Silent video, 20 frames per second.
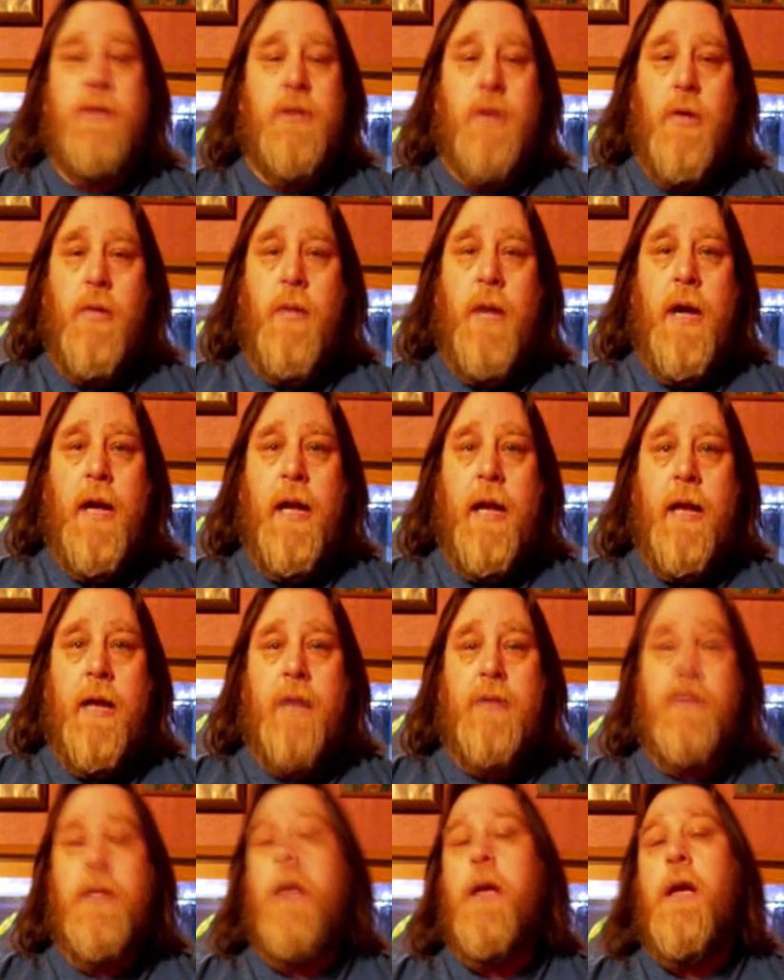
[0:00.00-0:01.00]
Nobody
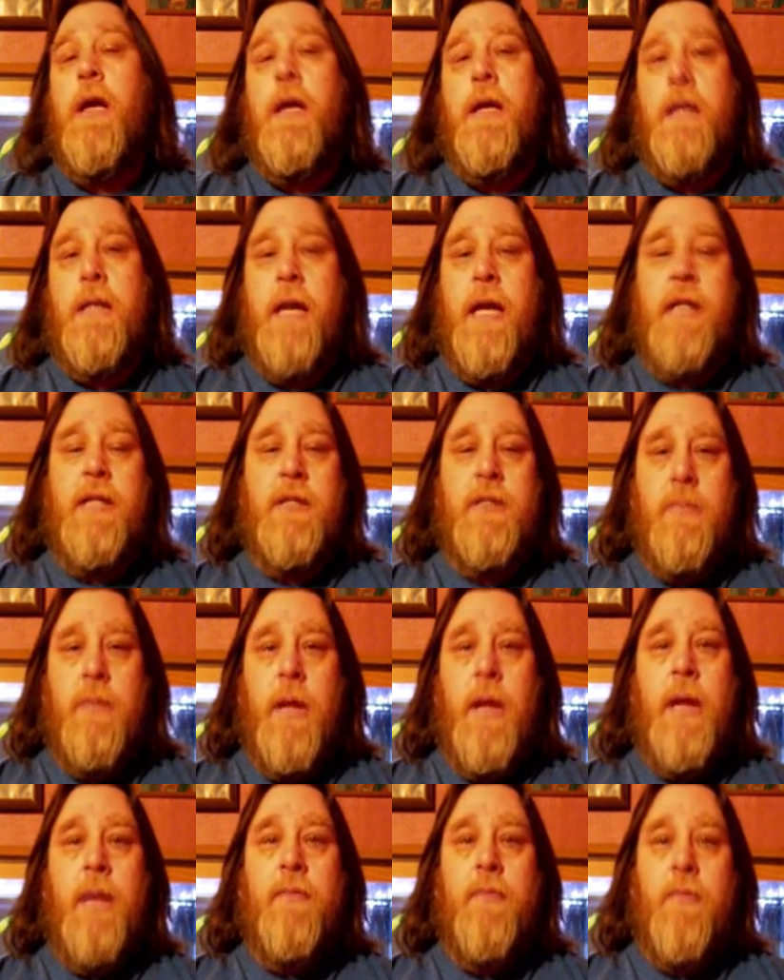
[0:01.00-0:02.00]
else takes the
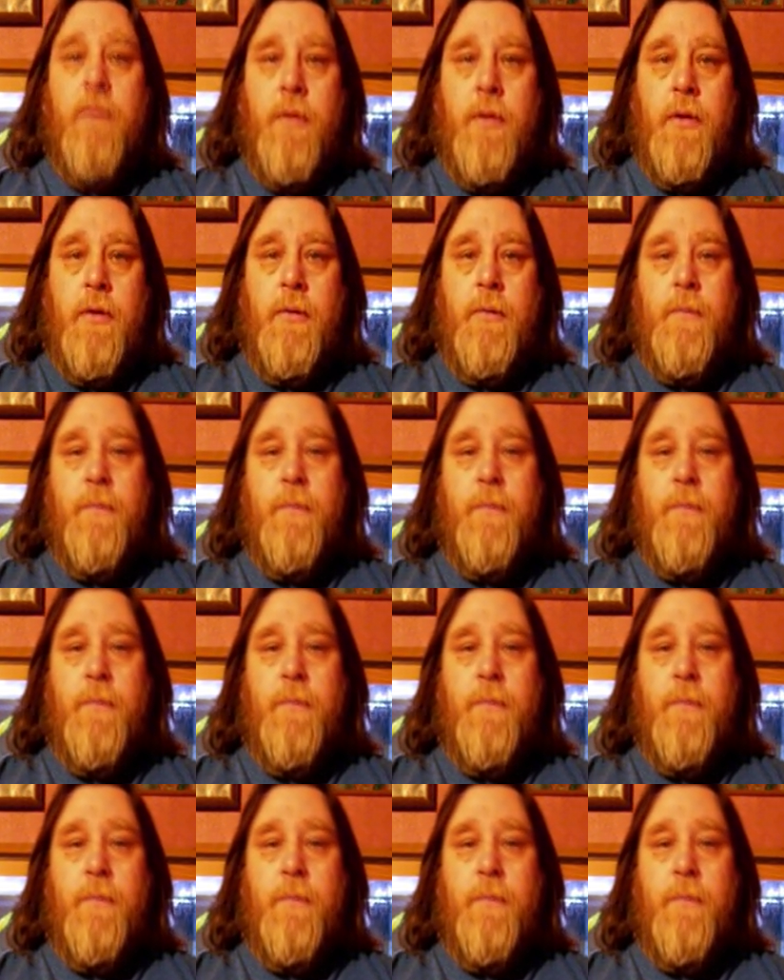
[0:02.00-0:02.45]
blame for you.